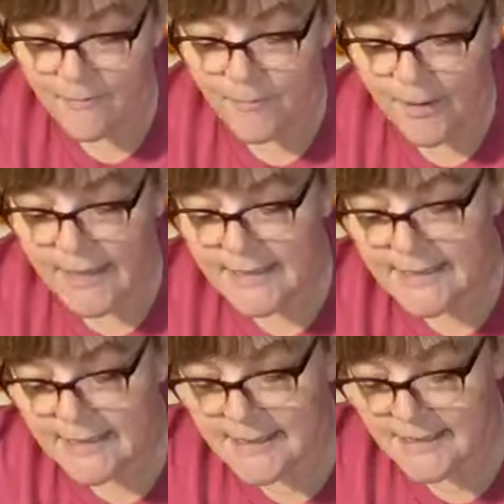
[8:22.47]

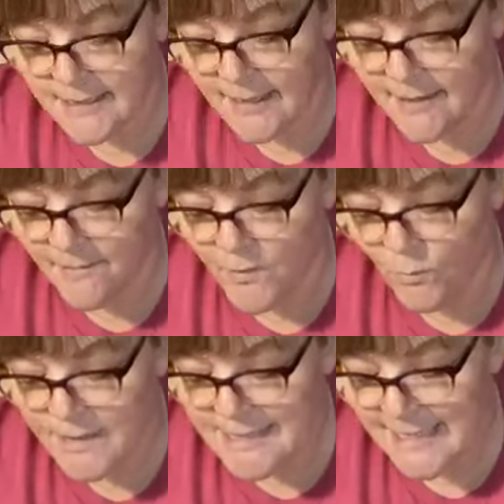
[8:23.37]
But the
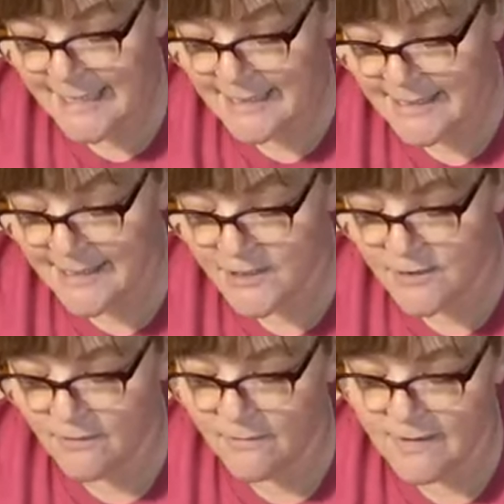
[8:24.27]
one side
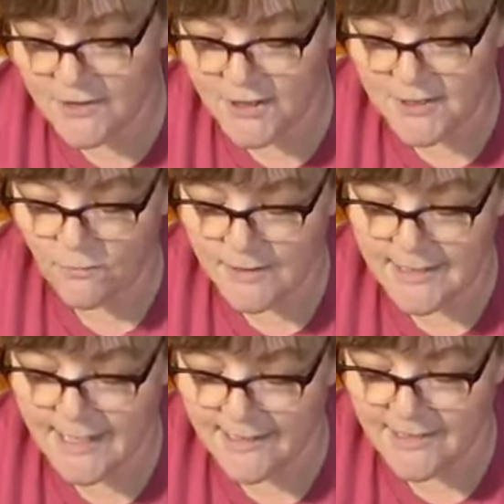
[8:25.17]
is just one
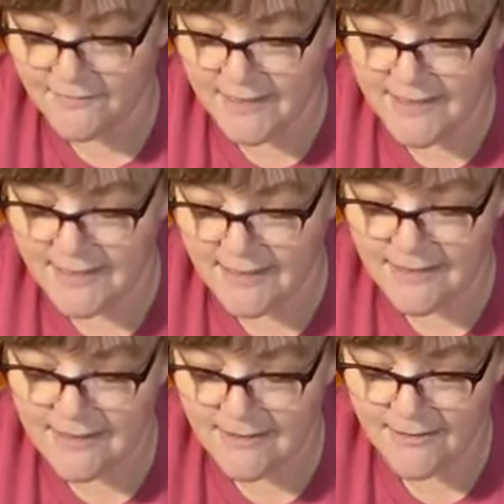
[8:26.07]
side is fenced
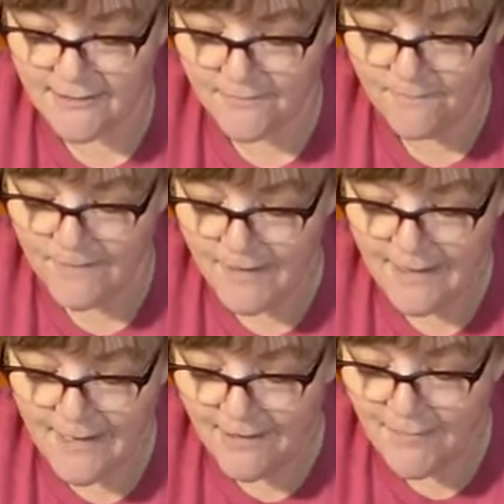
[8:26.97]
in. So,
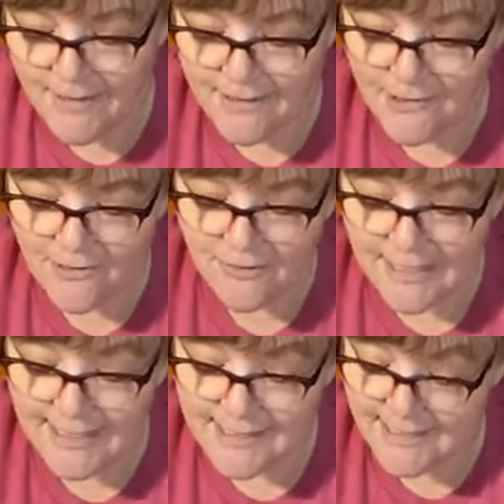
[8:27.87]
but
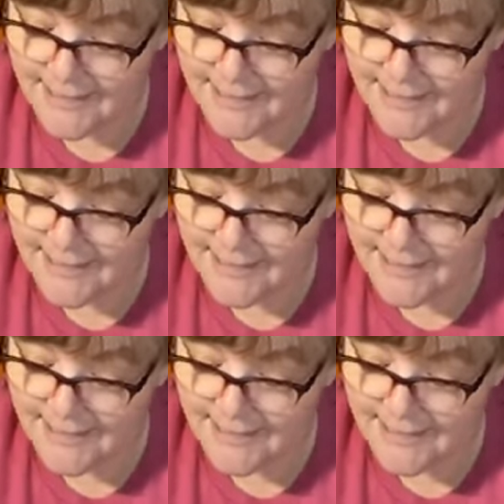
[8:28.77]
they can